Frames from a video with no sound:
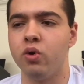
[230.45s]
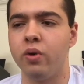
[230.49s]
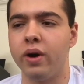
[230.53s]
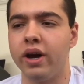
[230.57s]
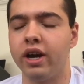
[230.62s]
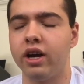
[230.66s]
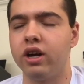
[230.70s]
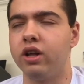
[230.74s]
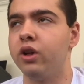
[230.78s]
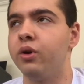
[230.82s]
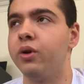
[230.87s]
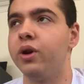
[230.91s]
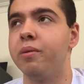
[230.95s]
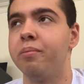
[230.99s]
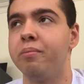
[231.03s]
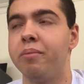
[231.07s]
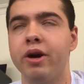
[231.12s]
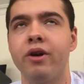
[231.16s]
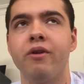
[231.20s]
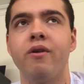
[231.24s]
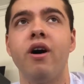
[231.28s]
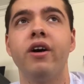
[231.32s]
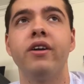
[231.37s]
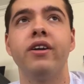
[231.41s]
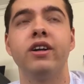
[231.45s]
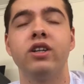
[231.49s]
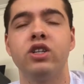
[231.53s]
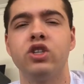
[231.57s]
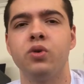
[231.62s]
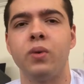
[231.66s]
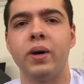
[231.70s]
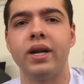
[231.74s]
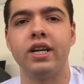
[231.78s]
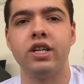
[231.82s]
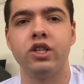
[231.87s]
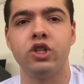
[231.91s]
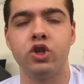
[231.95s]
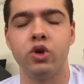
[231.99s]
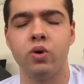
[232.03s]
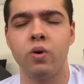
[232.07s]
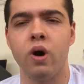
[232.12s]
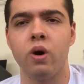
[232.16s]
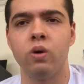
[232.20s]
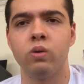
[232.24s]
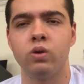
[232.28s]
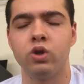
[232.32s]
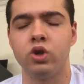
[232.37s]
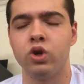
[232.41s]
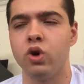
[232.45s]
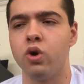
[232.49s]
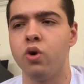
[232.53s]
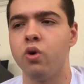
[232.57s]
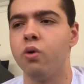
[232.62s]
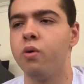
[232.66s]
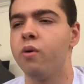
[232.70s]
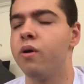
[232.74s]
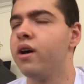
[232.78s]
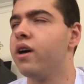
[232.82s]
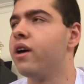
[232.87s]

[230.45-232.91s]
including Piranha 2202